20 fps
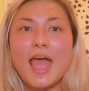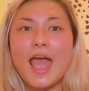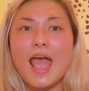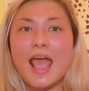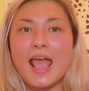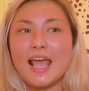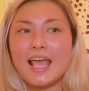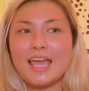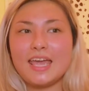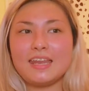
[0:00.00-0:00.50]

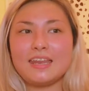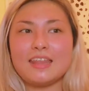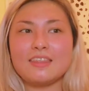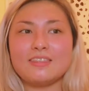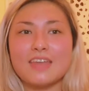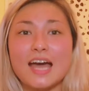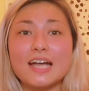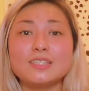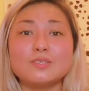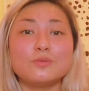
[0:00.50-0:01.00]
and
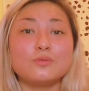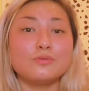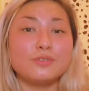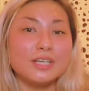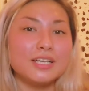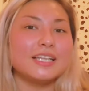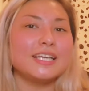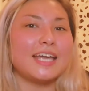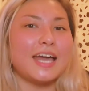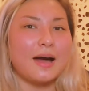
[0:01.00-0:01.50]
that's
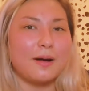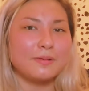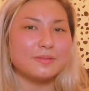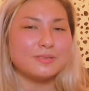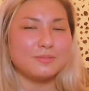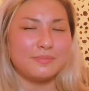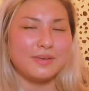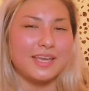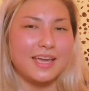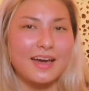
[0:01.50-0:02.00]
really helped
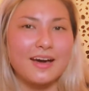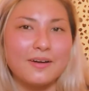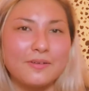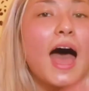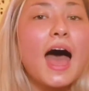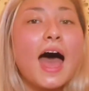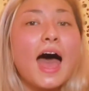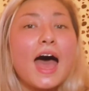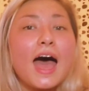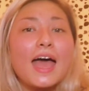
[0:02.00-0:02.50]
me out.
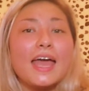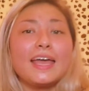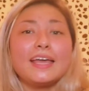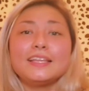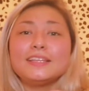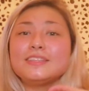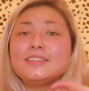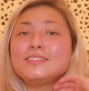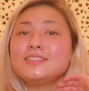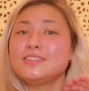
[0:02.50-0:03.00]
I
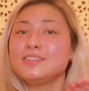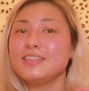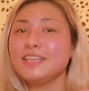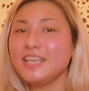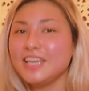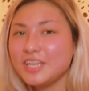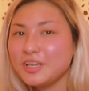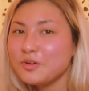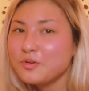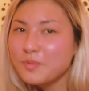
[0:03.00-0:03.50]

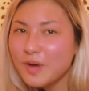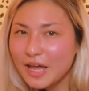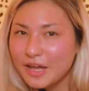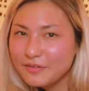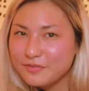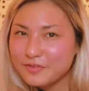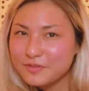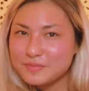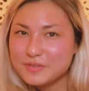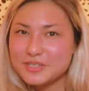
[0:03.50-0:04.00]
eat away
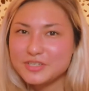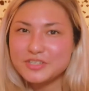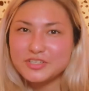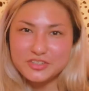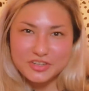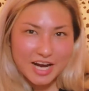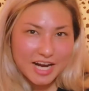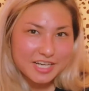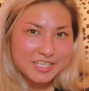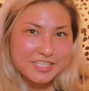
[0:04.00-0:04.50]
from
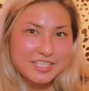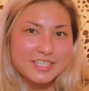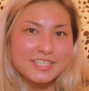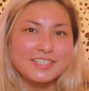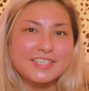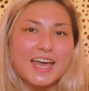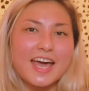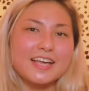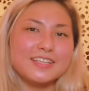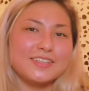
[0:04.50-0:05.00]

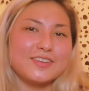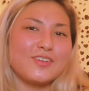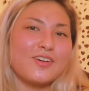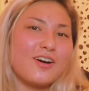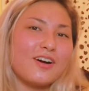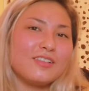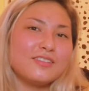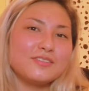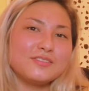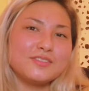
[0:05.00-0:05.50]
distractions. As a
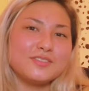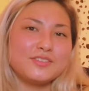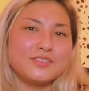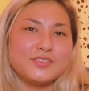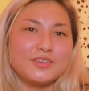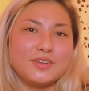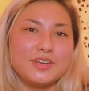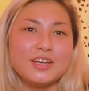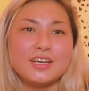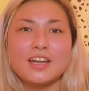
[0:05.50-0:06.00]
college
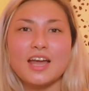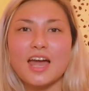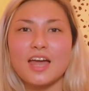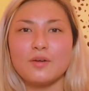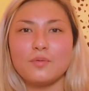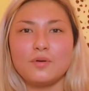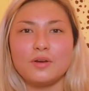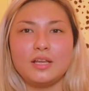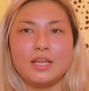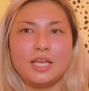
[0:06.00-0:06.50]
student, I
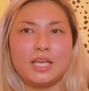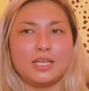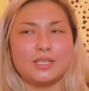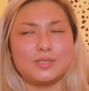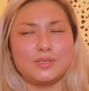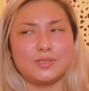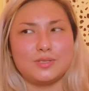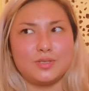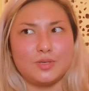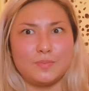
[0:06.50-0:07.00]
want to eat
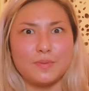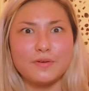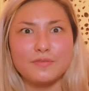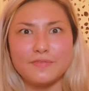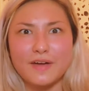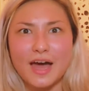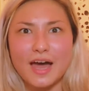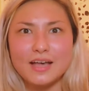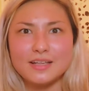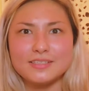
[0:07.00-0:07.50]
super
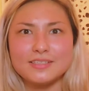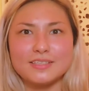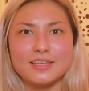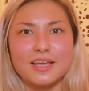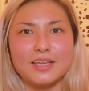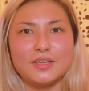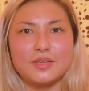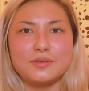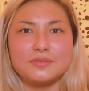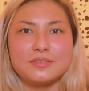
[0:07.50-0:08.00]
fast, and I
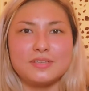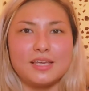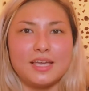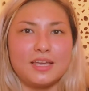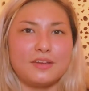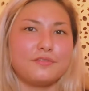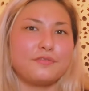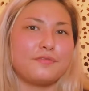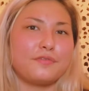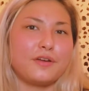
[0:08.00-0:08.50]
usually eat
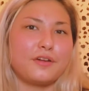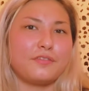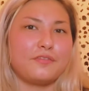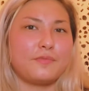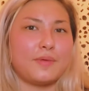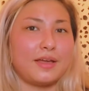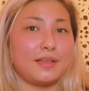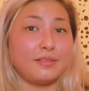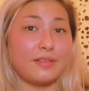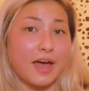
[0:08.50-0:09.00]
in front of
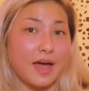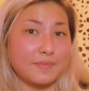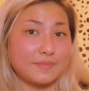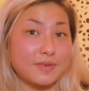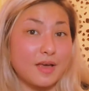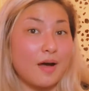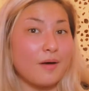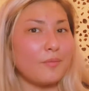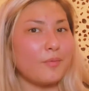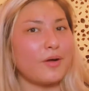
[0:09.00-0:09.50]
my
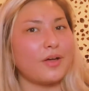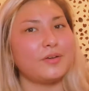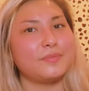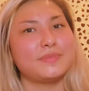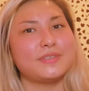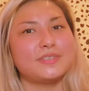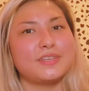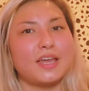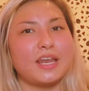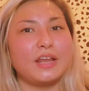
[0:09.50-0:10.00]
laptop while I'm
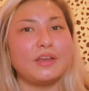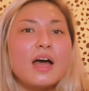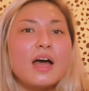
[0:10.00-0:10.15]
studying,